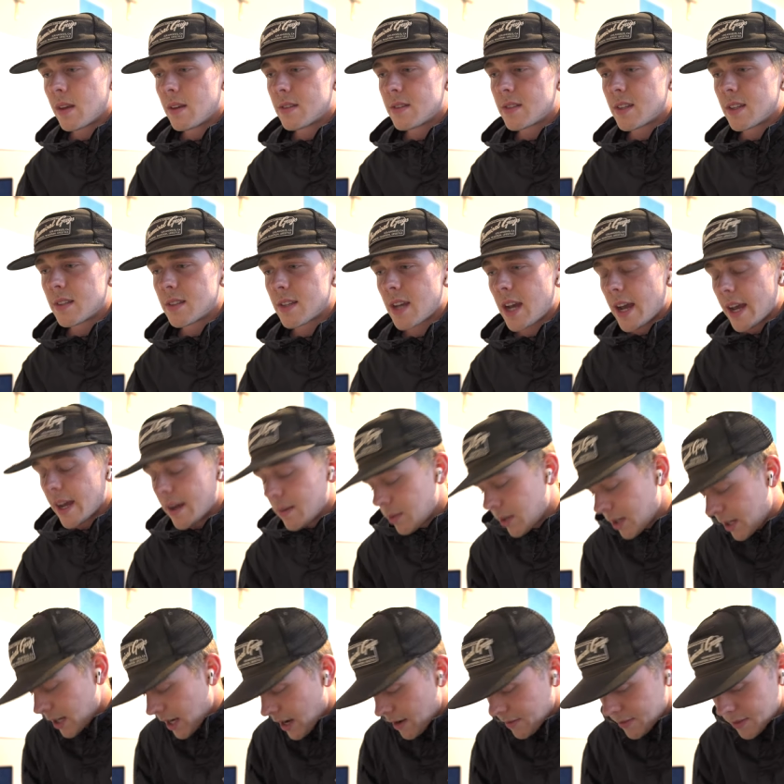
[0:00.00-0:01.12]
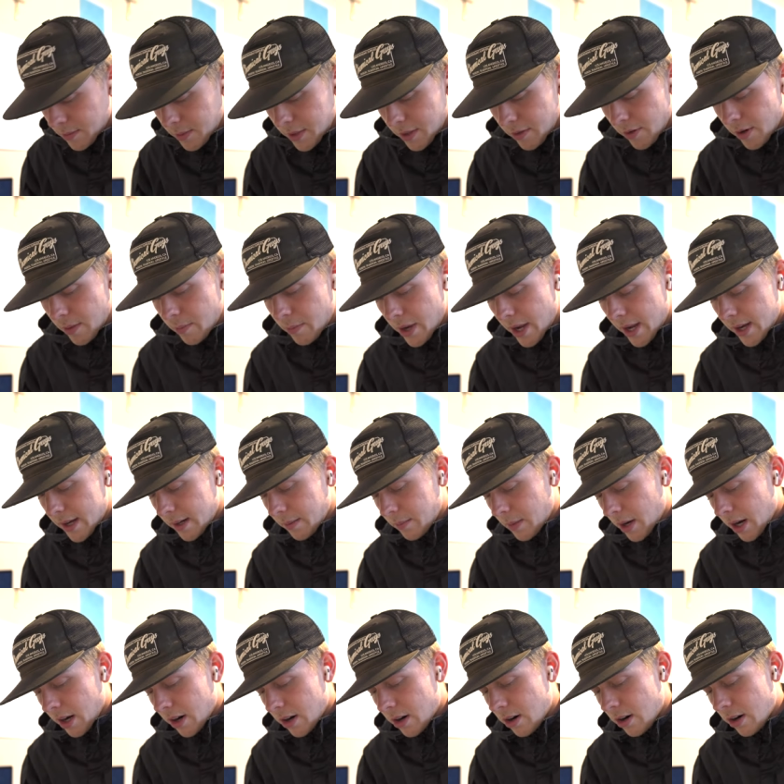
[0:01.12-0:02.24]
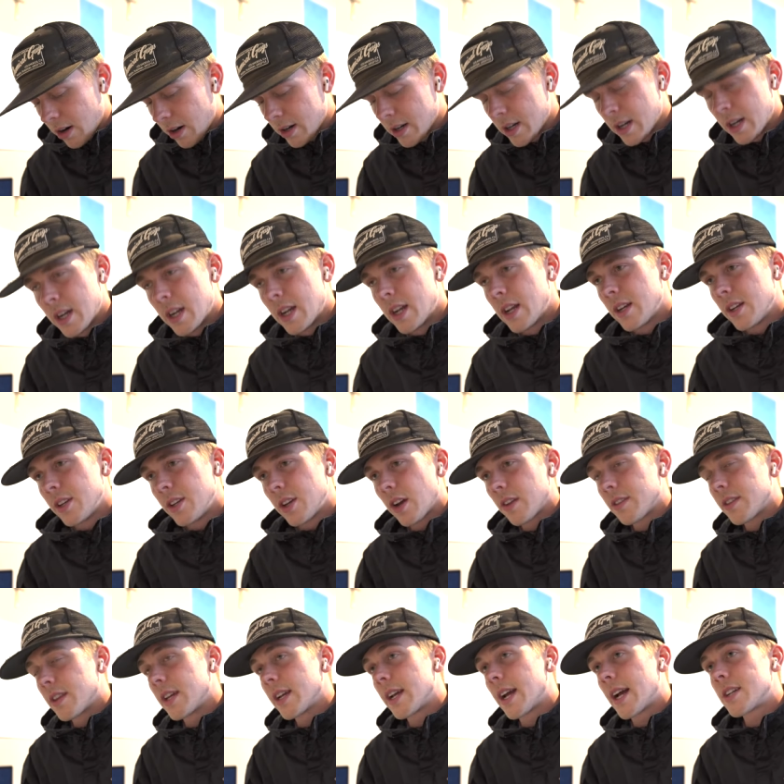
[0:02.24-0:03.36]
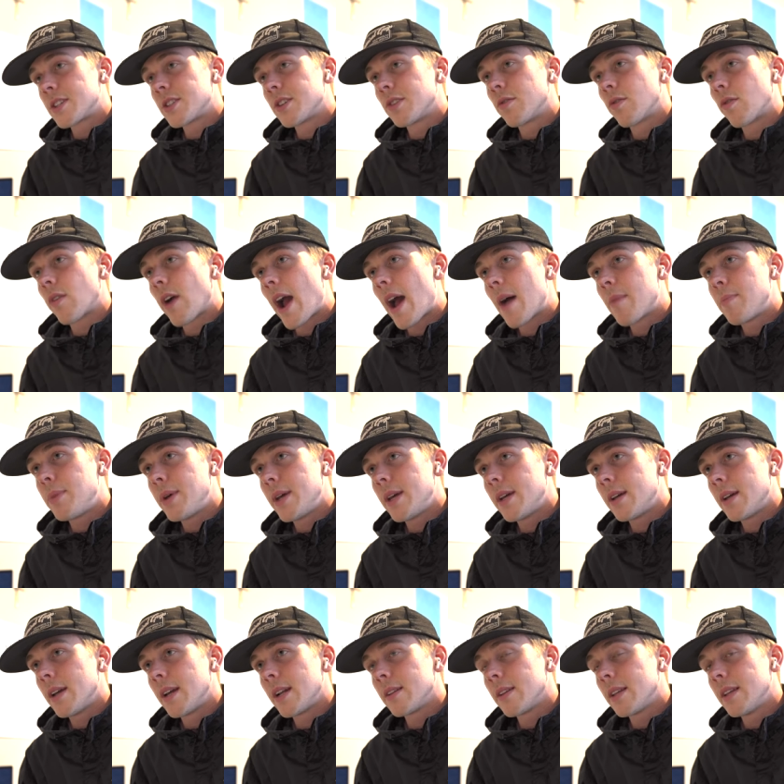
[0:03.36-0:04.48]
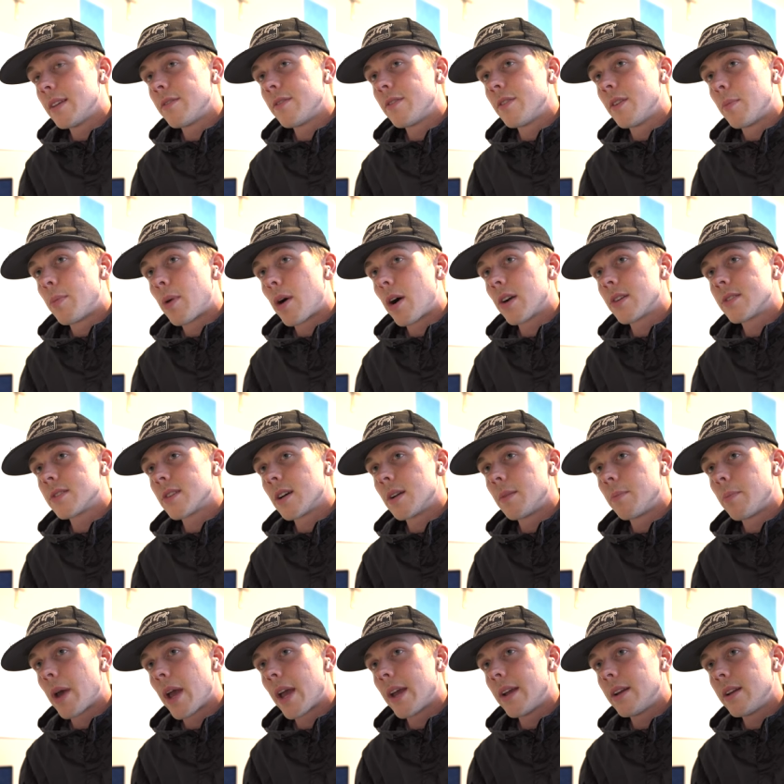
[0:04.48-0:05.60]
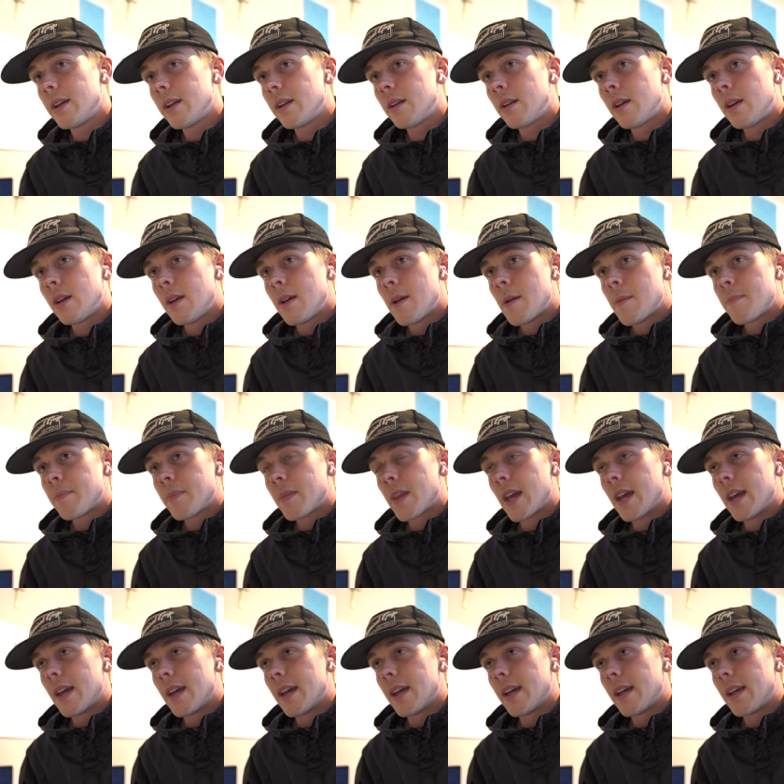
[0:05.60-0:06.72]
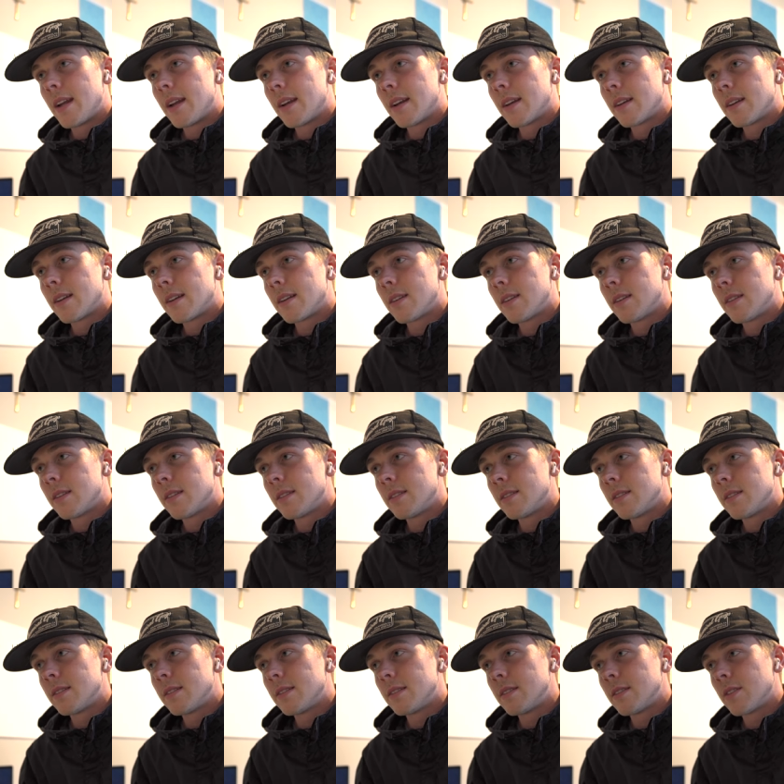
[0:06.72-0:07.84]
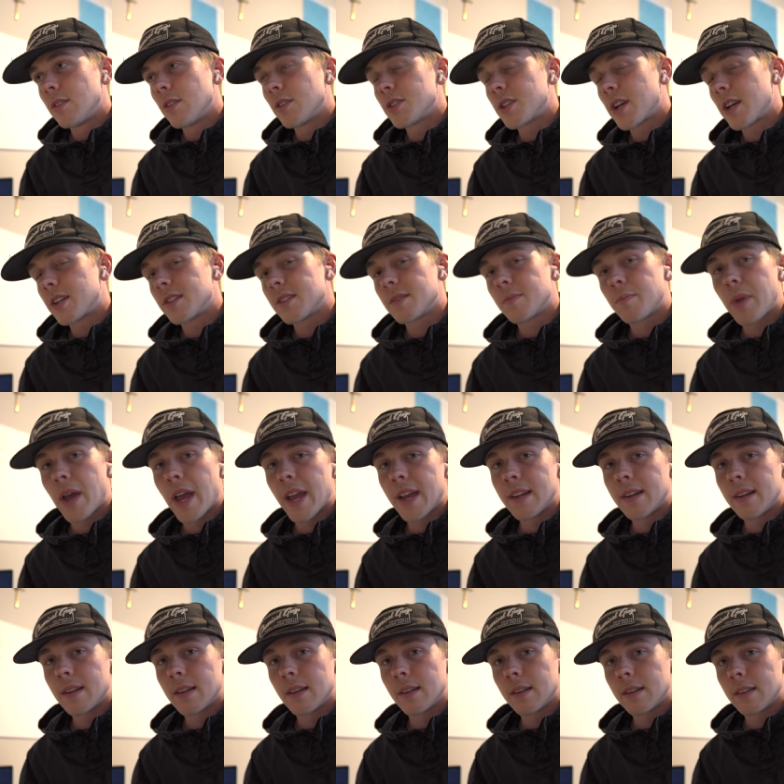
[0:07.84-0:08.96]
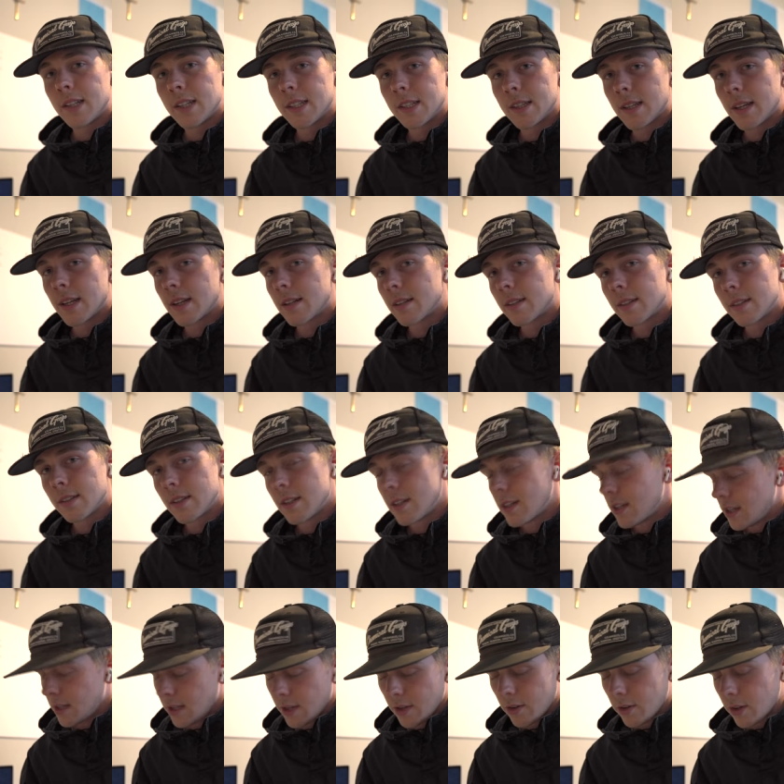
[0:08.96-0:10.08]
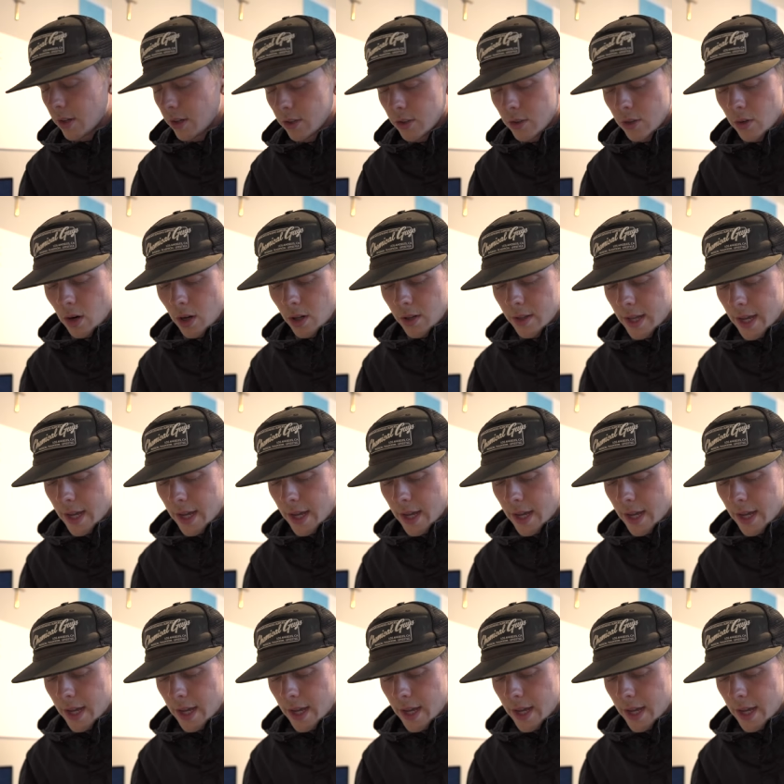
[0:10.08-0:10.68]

since I am gonna have to be repainting my car, do y'all think I should wrap it and leave the parts unpainted, and or should I just paint it and then, you know, do all